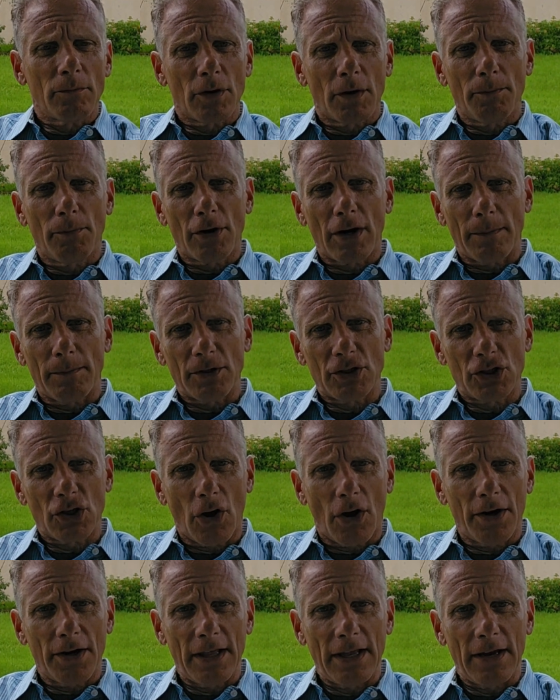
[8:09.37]
going to put up a
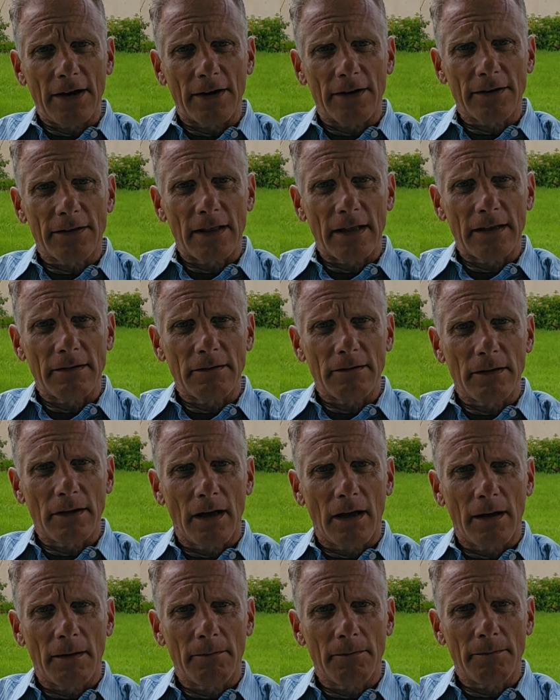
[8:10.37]
chart here that
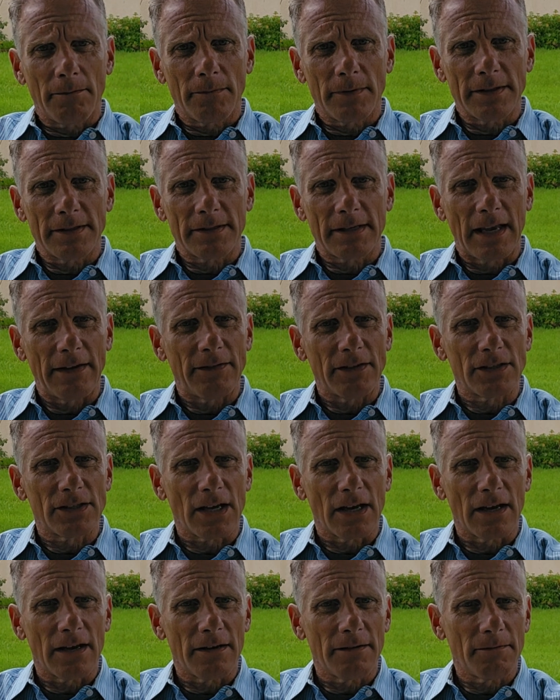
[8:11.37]
is given
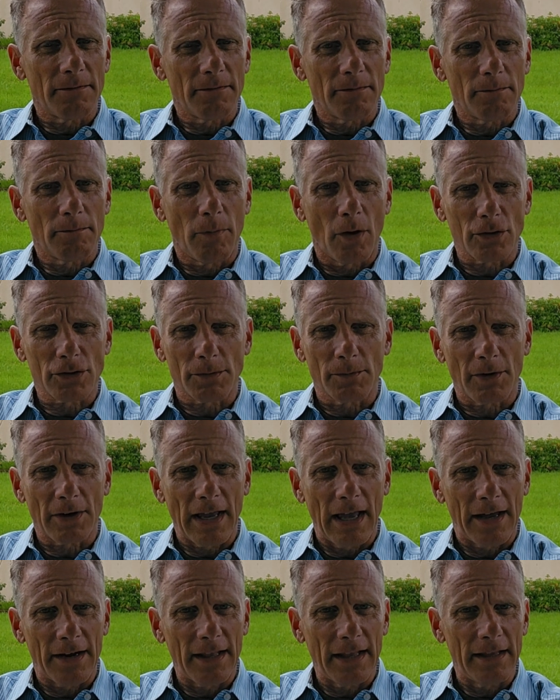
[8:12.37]
to Baltimore
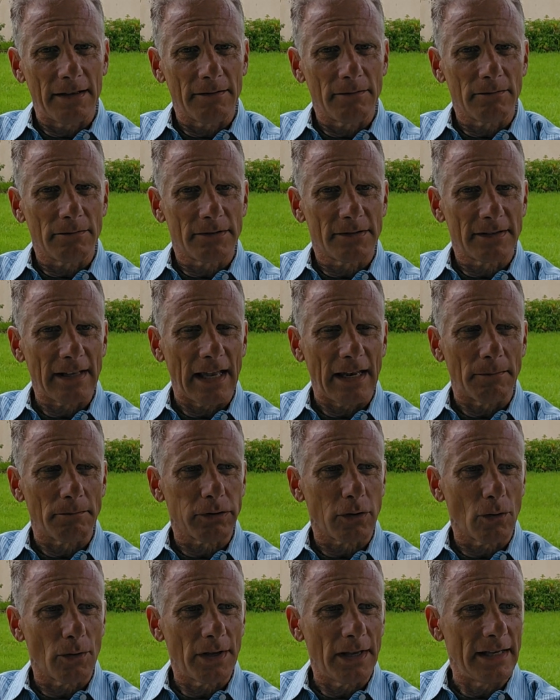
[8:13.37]
County and state
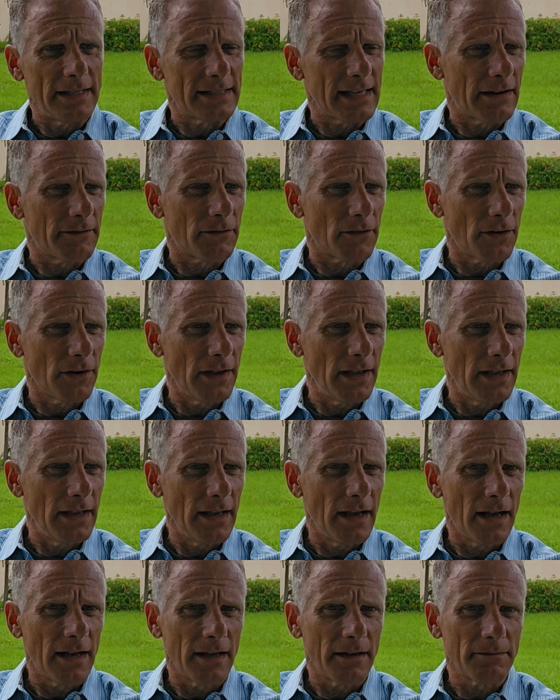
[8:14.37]
employees every
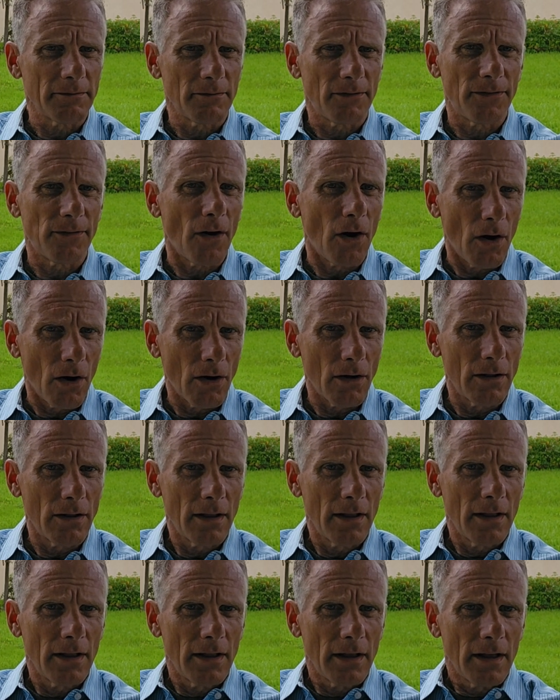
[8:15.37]
fall
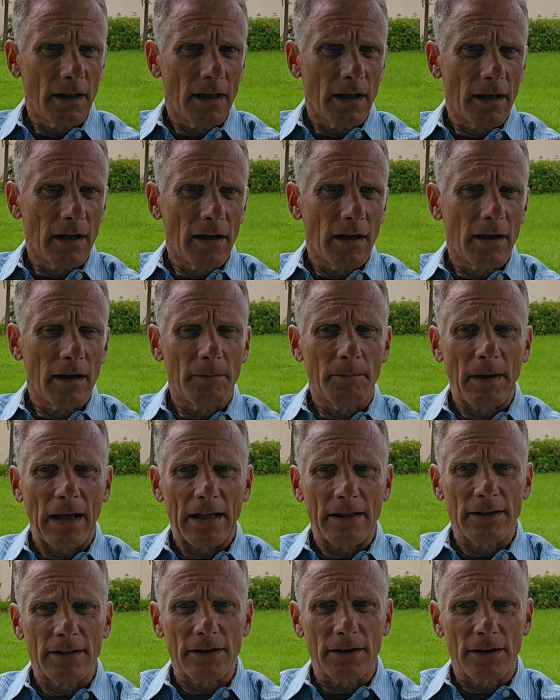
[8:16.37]

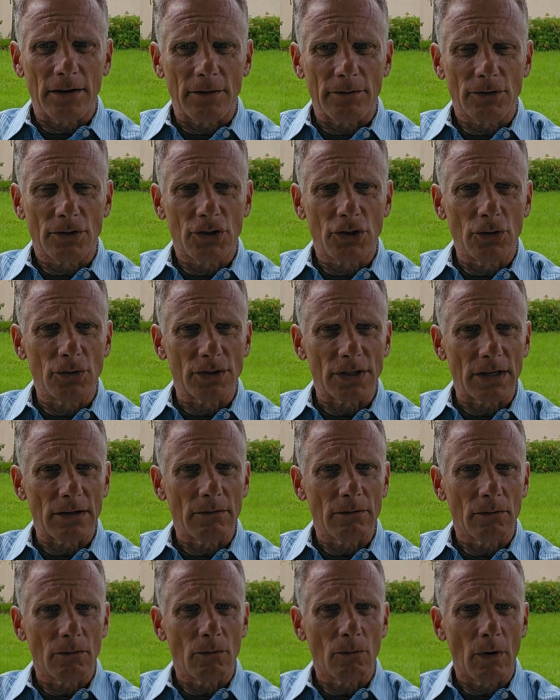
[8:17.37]
about
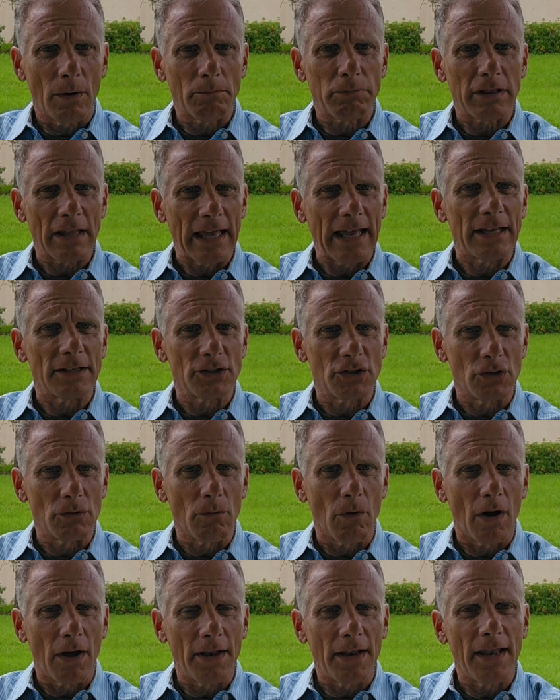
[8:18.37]
choosing what plans you
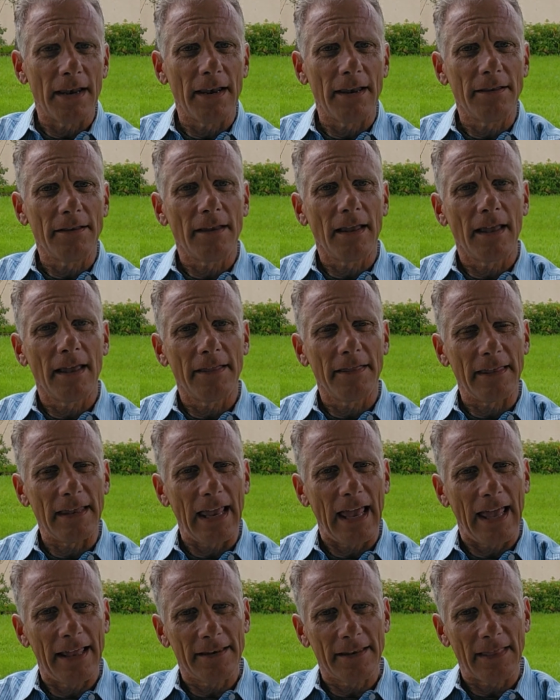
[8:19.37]
want. And at the
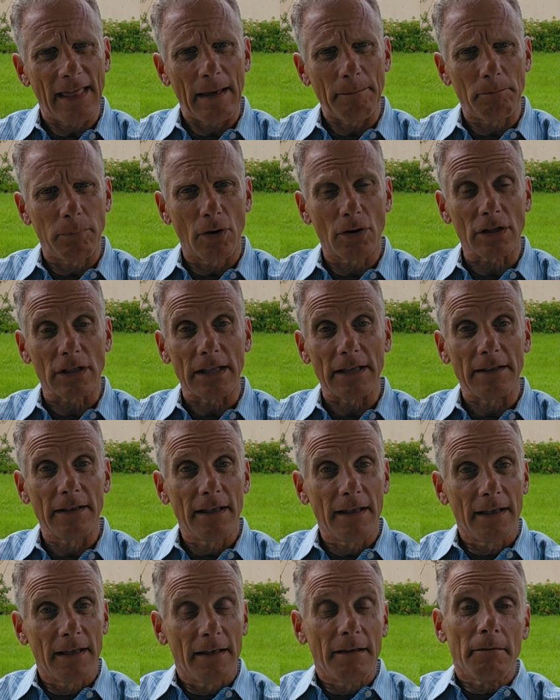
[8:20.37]
end of that booklet,
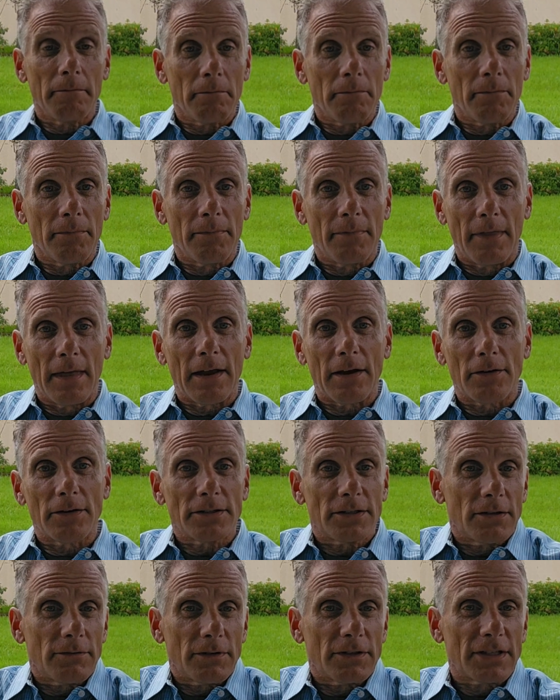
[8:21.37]
there
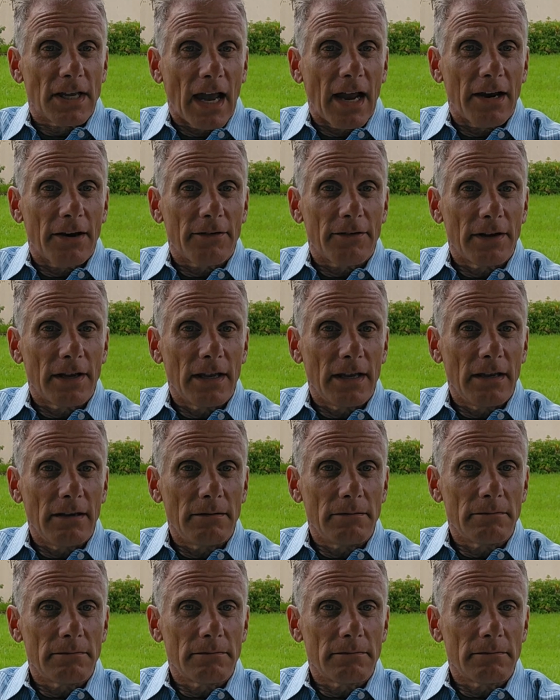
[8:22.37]
is the retiree